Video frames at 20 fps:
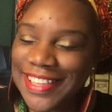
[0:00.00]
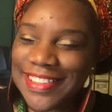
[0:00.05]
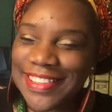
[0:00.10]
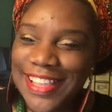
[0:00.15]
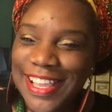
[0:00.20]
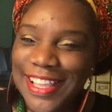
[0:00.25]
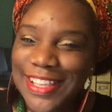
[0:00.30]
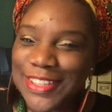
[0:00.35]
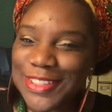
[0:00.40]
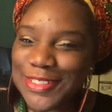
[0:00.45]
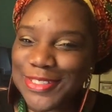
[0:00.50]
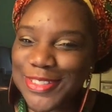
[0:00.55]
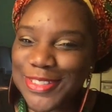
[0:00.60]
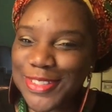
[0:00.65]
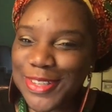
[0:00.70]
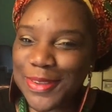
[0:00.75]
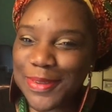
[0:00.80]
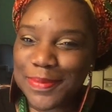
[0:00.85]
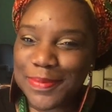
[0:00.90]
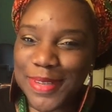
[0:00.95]
Thank you
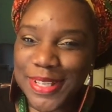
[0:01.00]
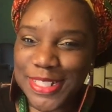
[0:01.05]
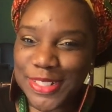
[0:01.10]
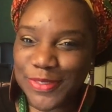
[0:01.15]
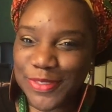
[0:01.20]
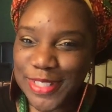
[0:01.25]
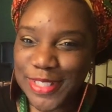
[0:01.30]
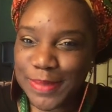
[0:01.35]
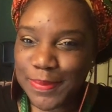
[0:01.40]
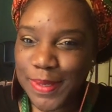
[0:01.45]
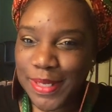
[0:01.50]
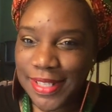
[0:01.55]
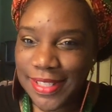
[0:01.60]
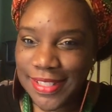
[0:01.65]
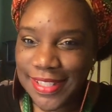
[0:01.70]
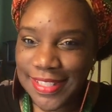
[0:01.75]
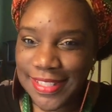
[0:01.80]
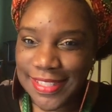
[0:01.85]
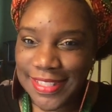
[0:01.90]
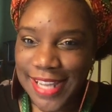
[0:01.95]
so much for
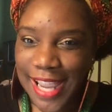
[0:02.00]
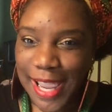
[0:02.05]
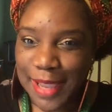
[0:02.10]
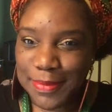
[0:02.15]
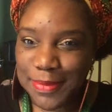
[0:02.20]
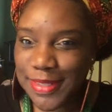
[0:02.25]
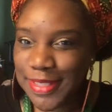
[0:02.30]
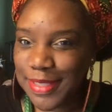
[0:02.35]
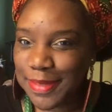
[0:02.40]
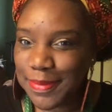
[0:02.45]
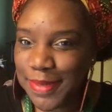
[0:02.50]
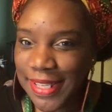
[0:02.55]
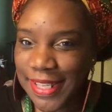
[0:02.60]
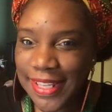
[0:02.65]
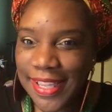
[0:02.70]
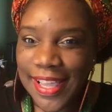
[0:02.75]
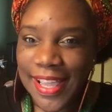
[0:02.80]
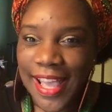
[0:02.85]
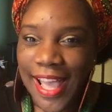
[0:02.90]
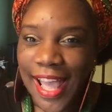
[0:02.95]
spending this time with me.